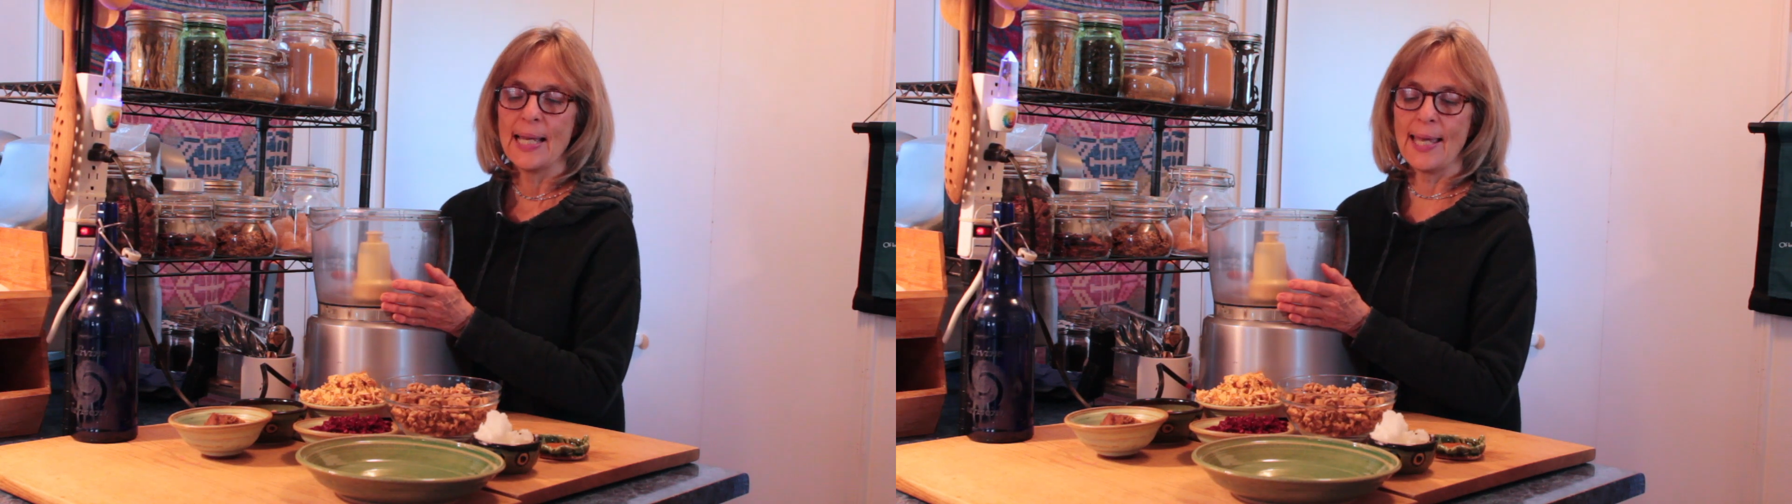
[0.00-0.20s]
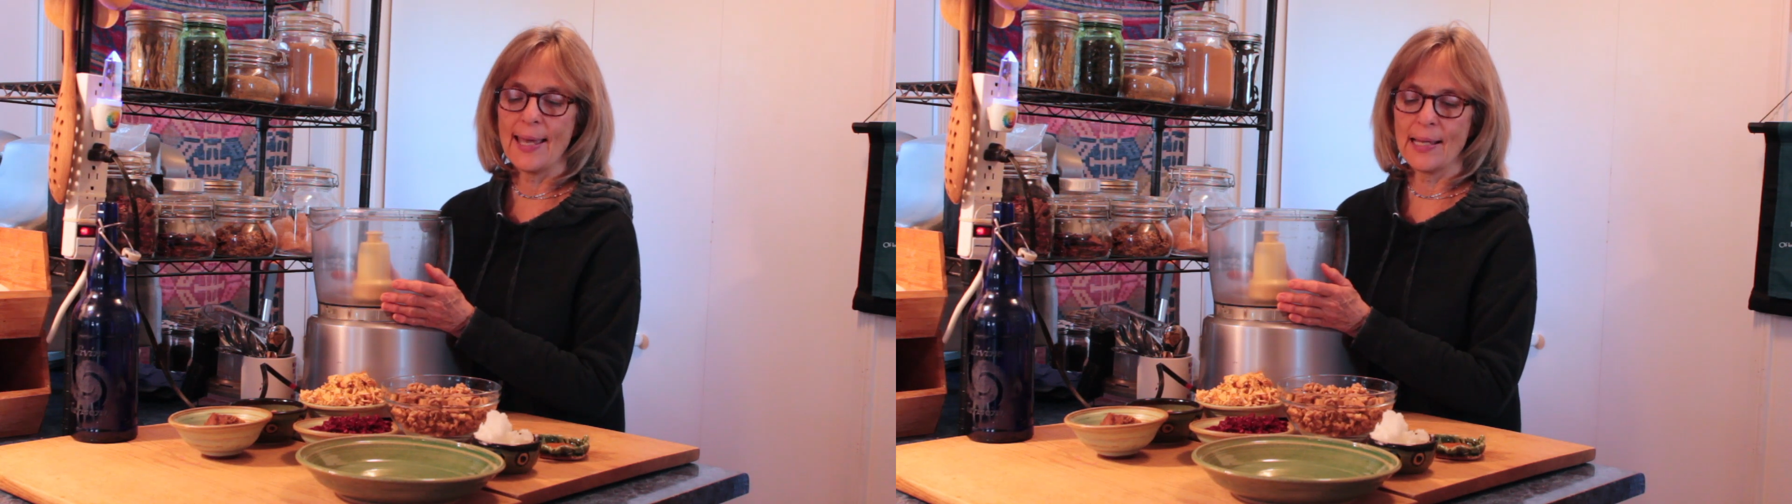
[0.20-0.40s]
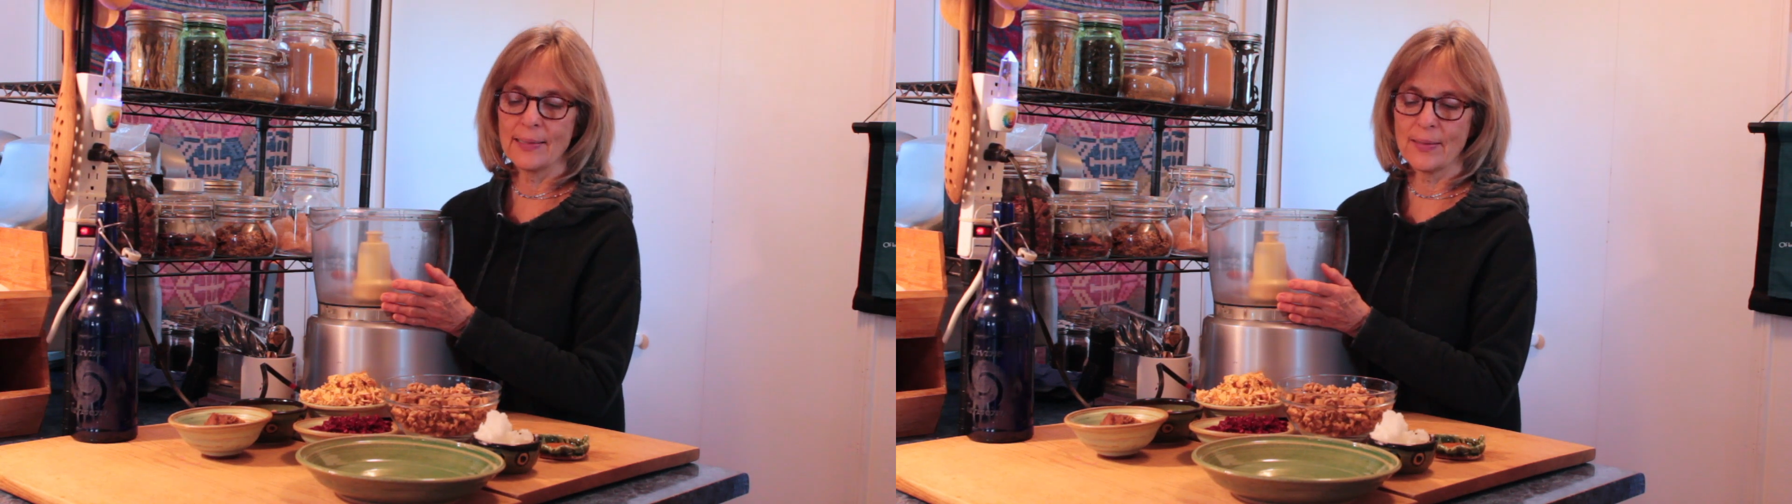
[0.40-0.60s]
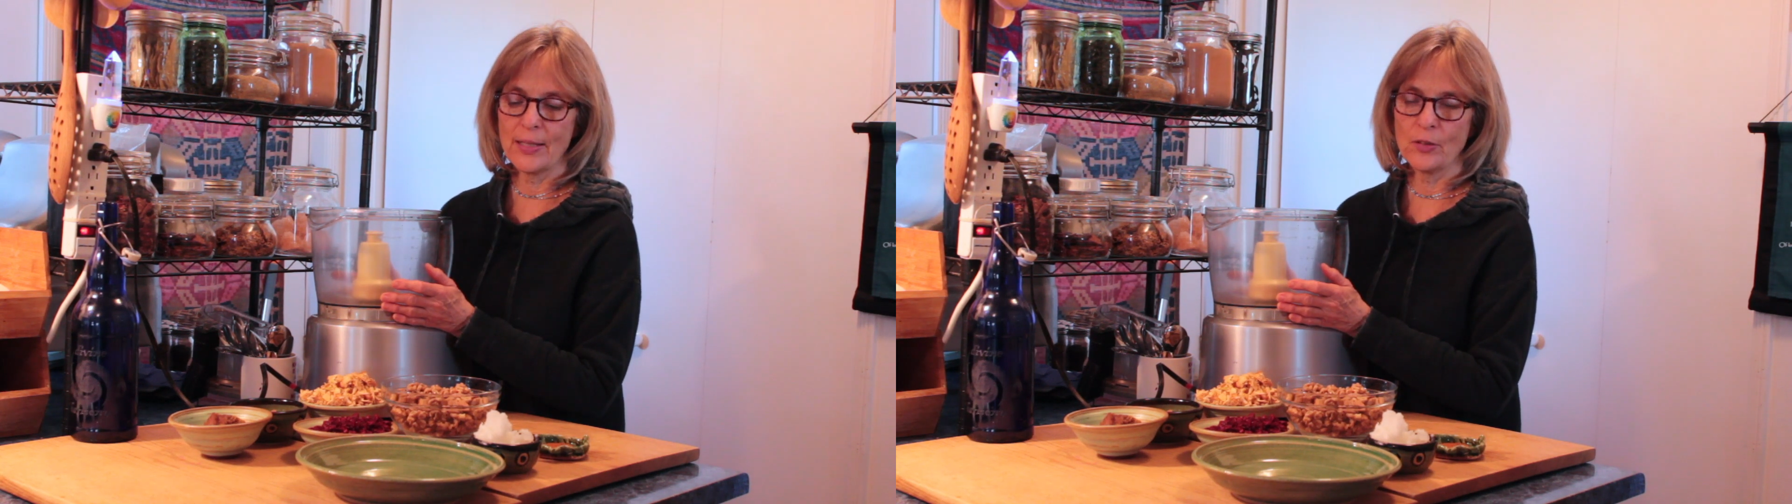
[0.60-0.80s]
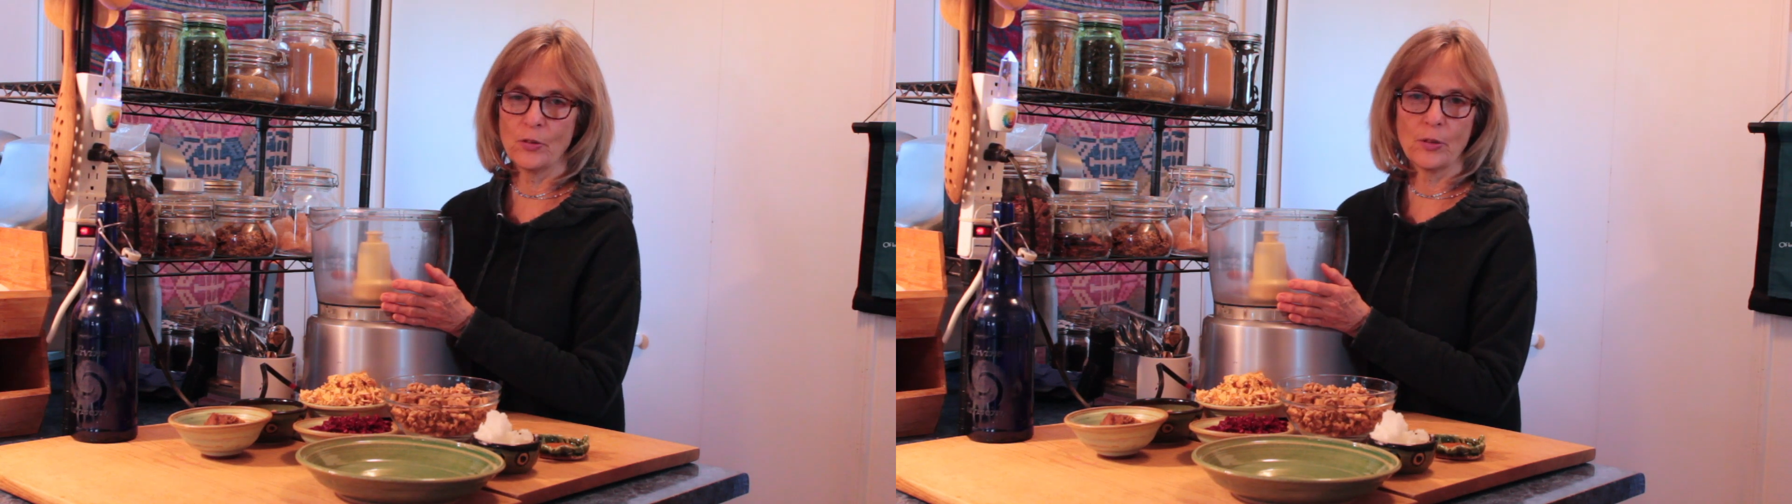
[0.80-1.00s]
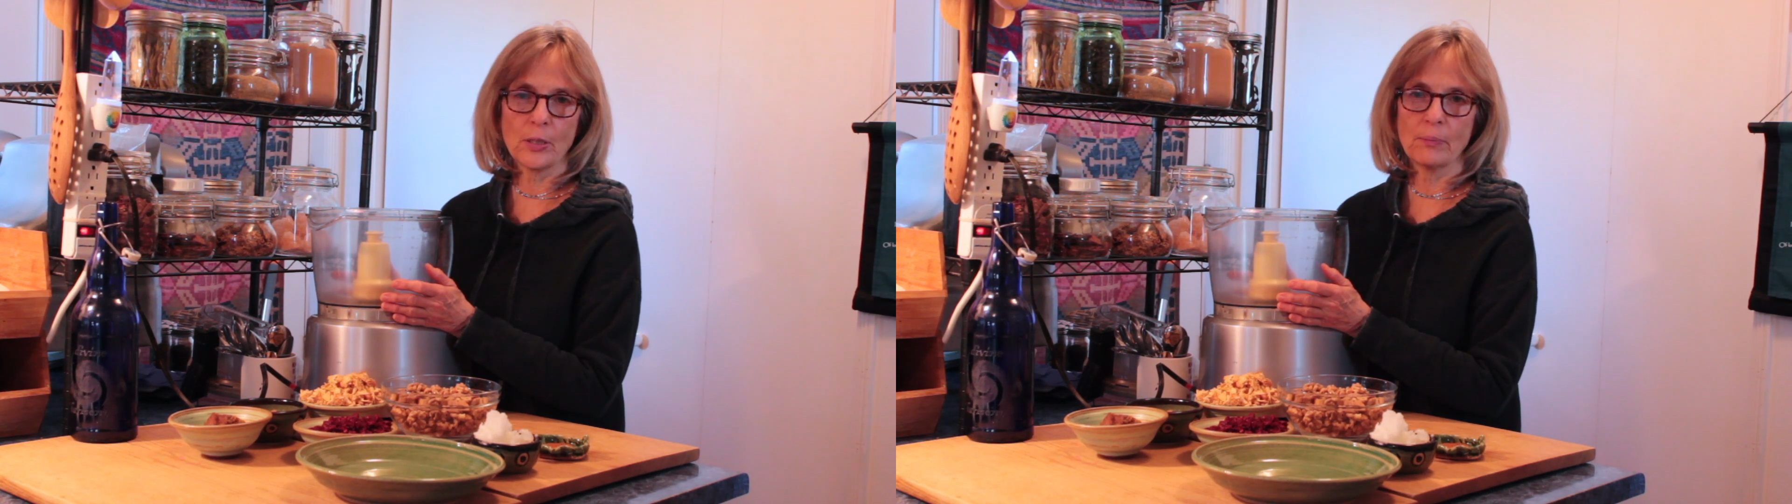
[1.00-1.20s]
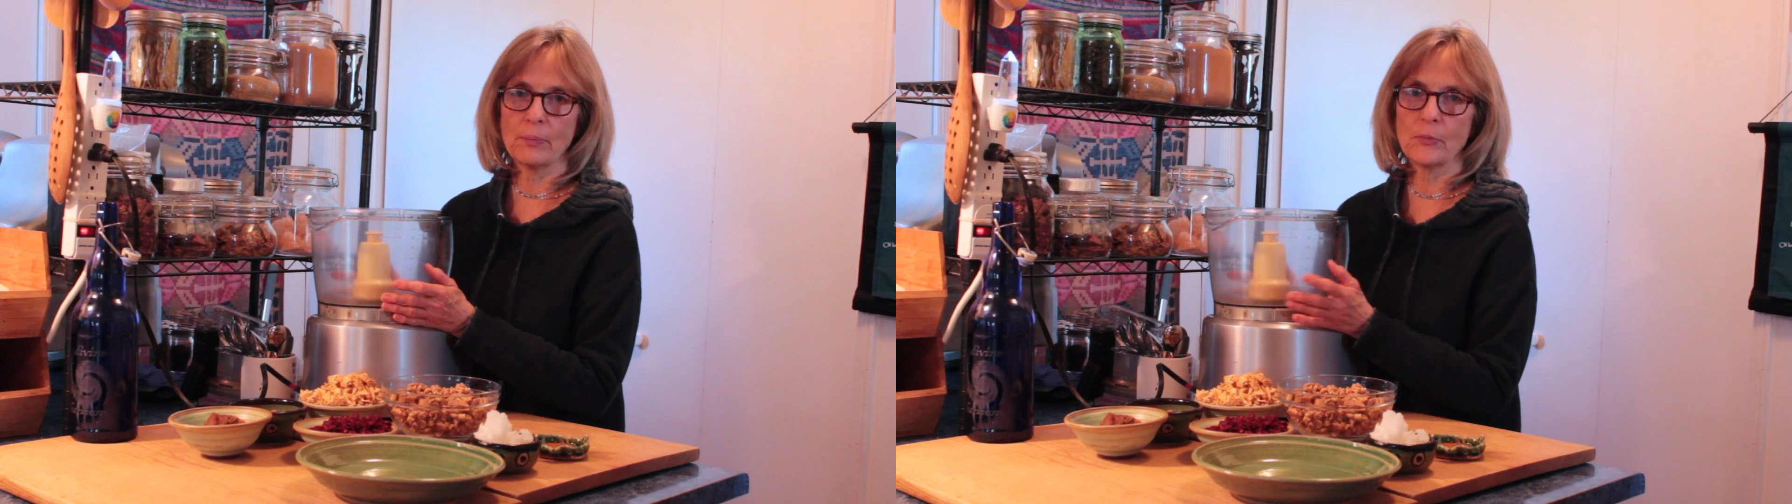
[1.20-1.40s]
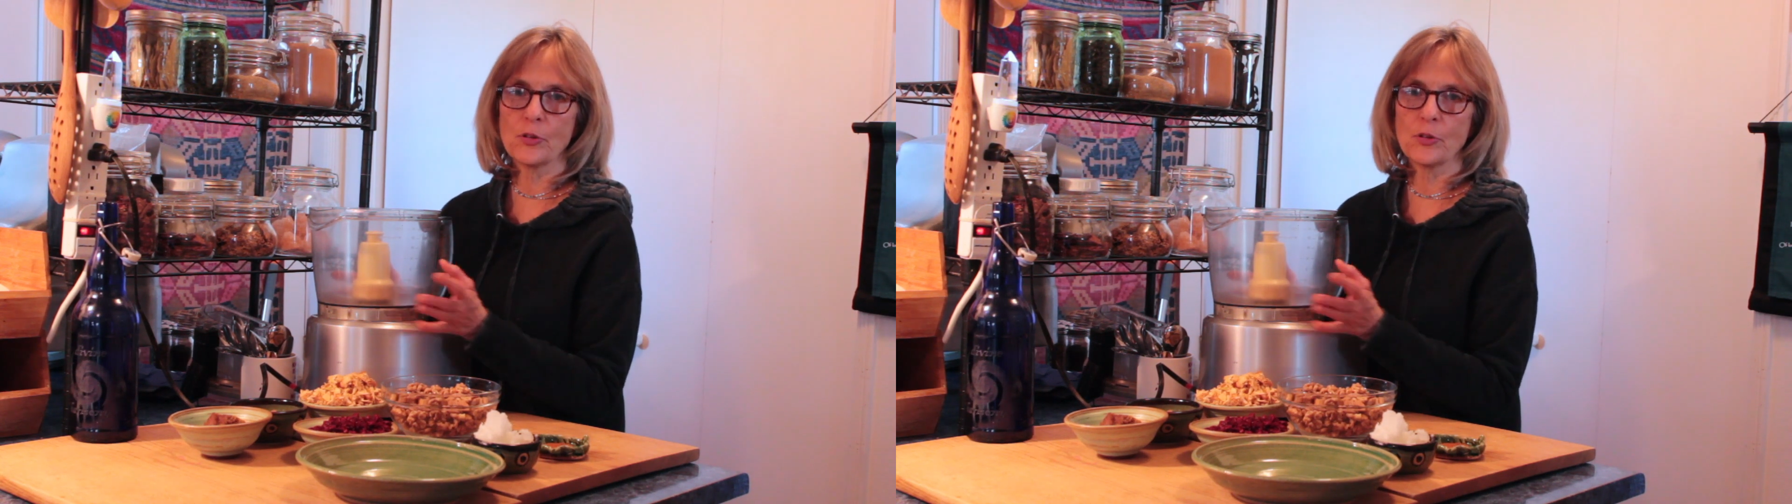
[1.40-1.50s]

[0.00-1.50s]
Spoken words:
And then you can